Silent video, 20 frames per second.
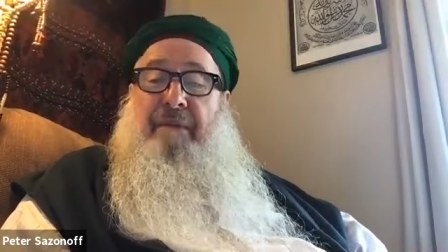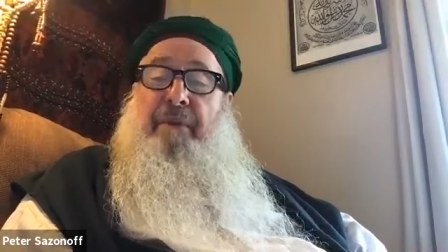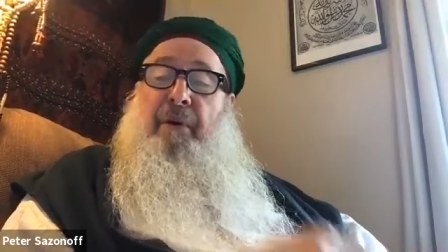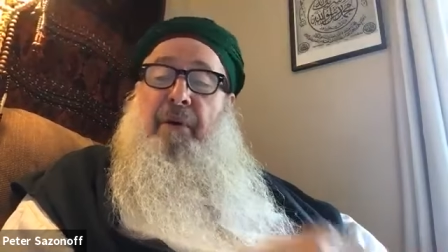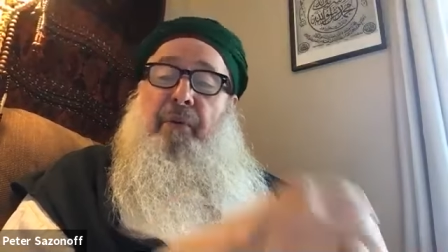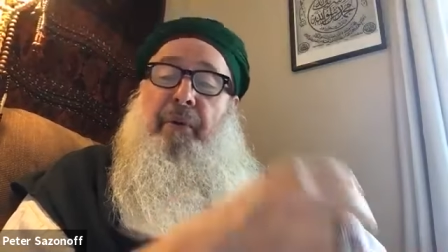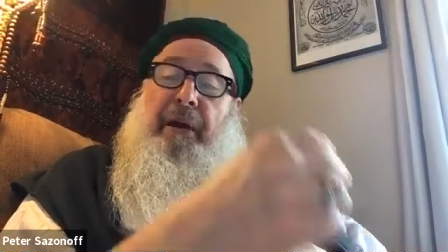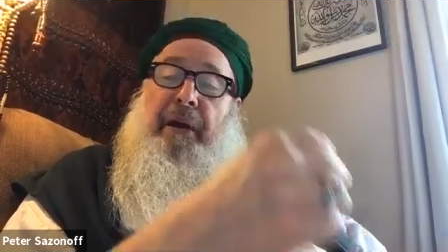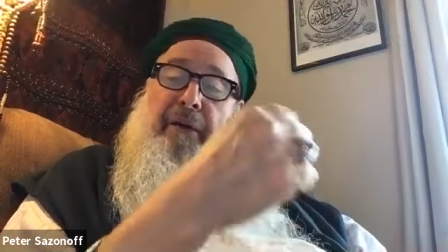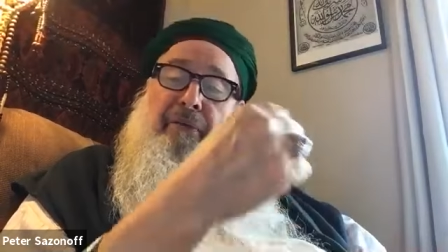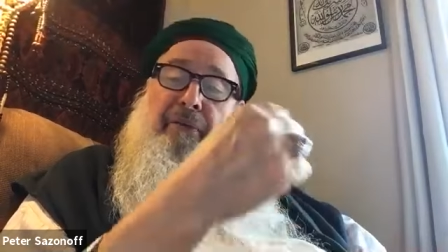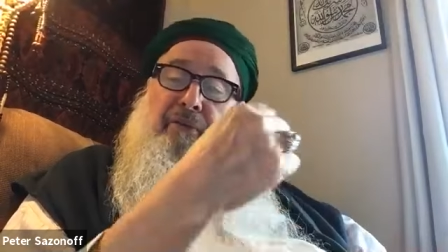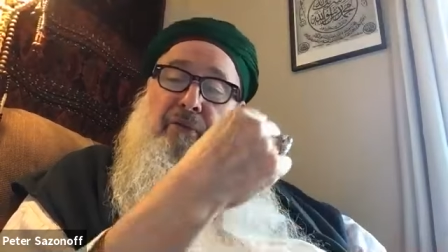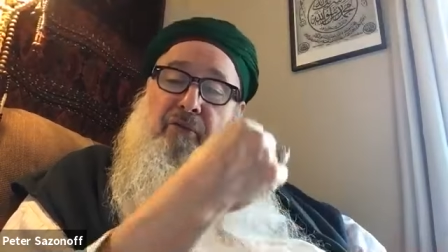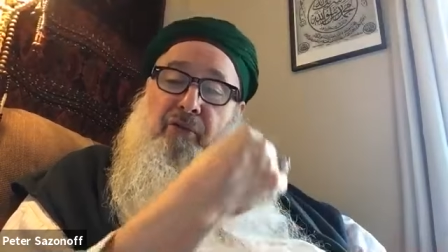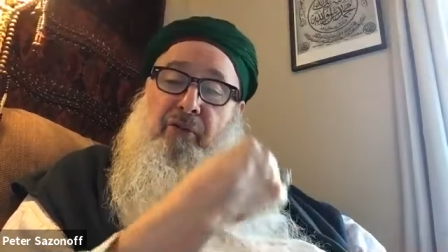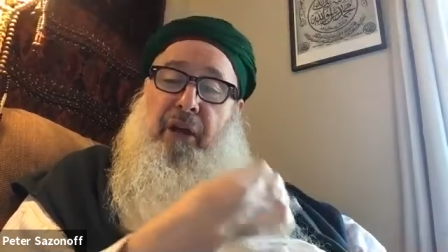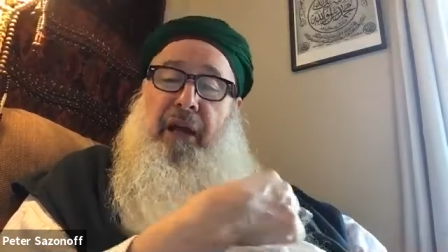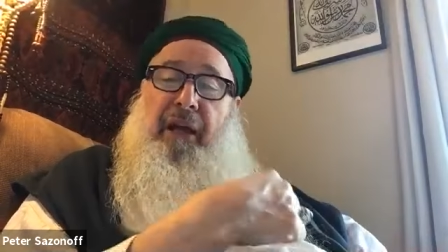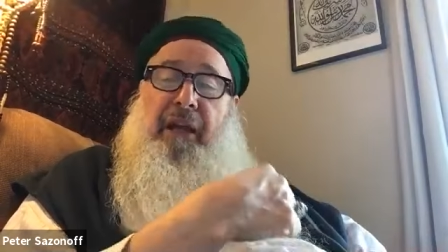but we have to
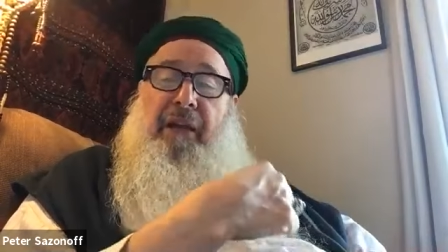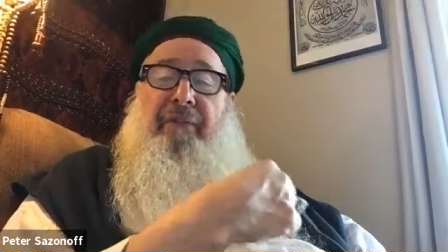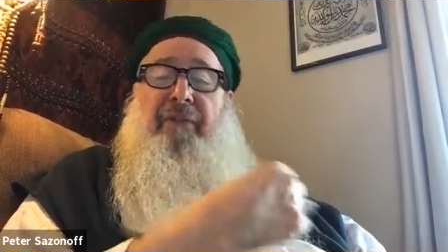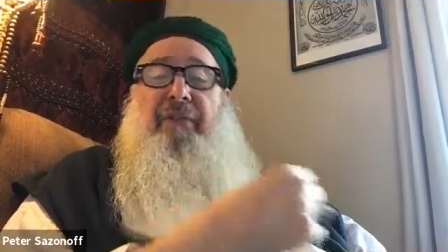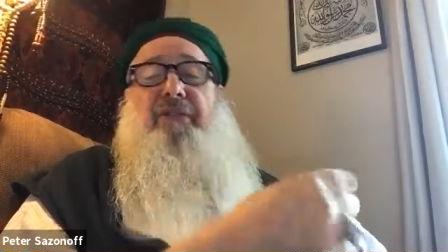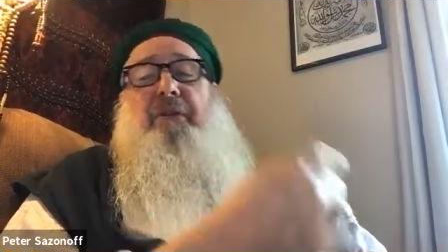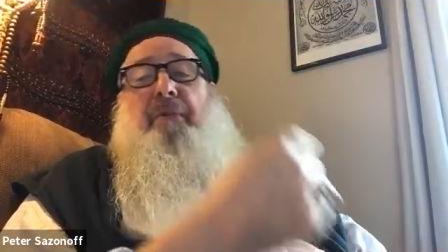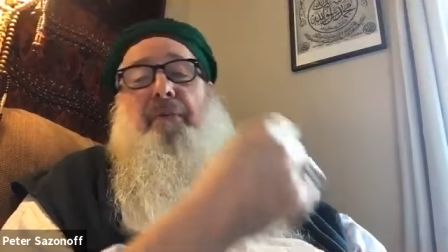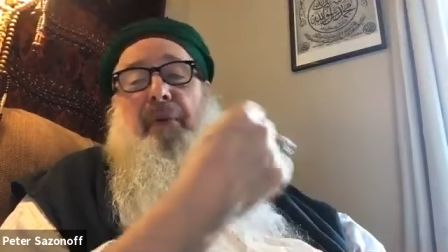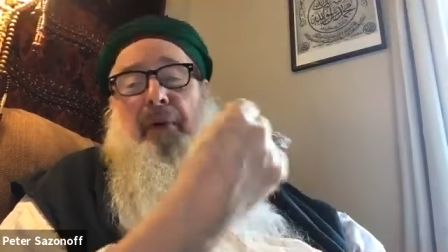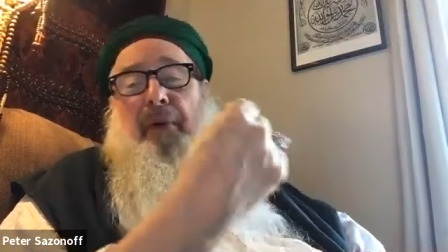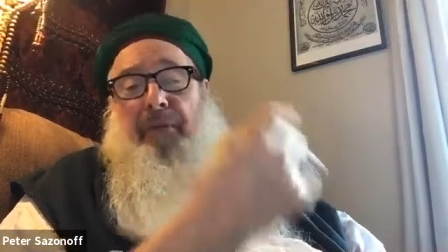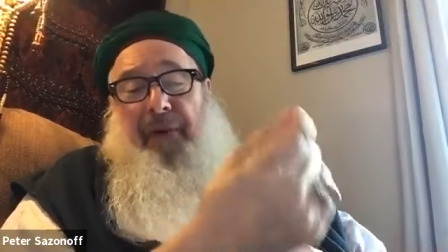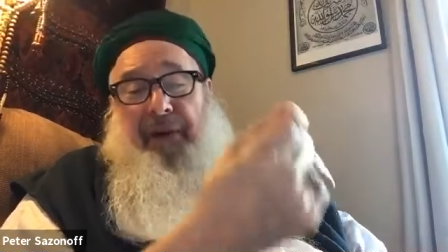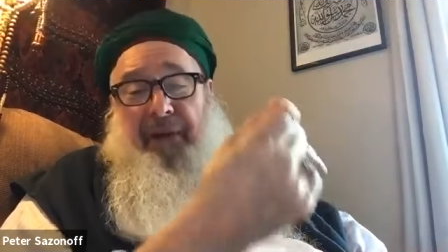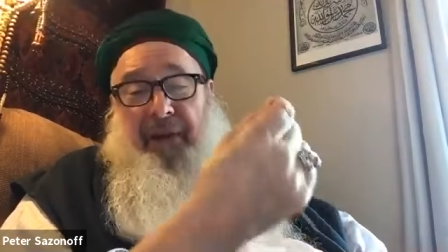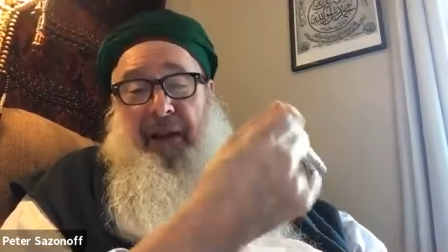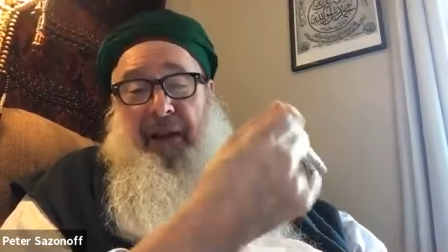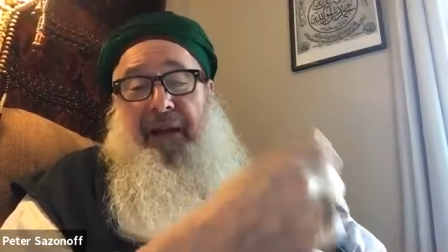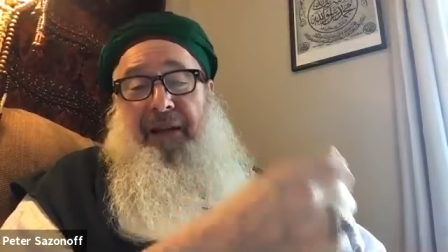check if it's a
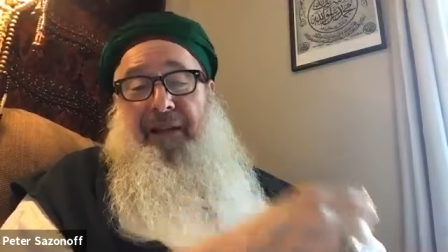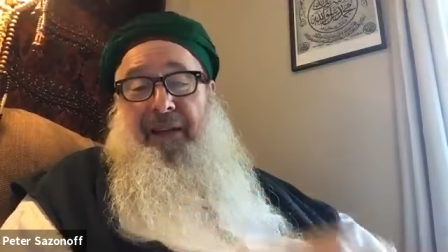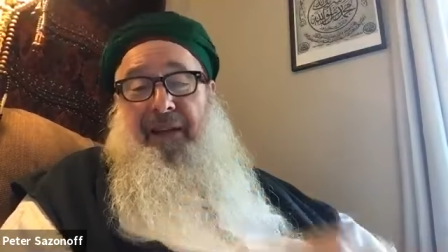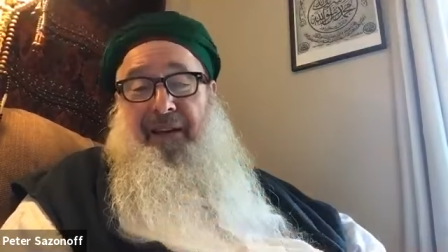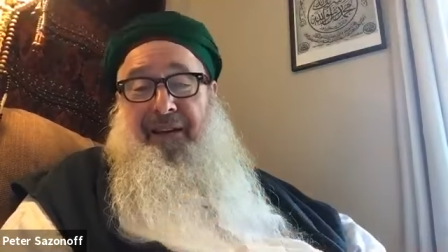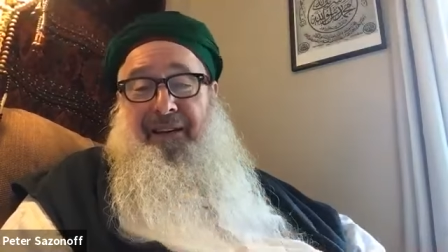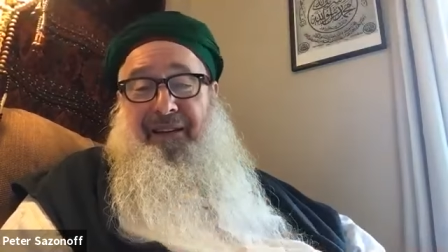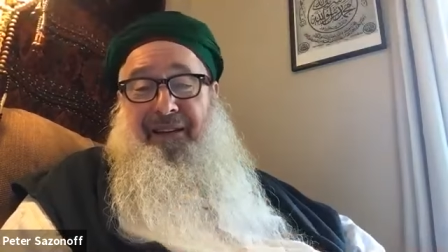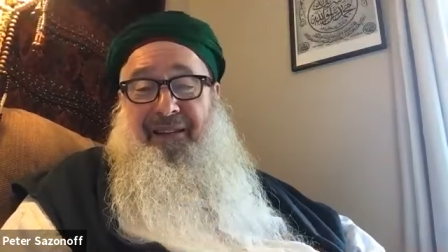perfect idea.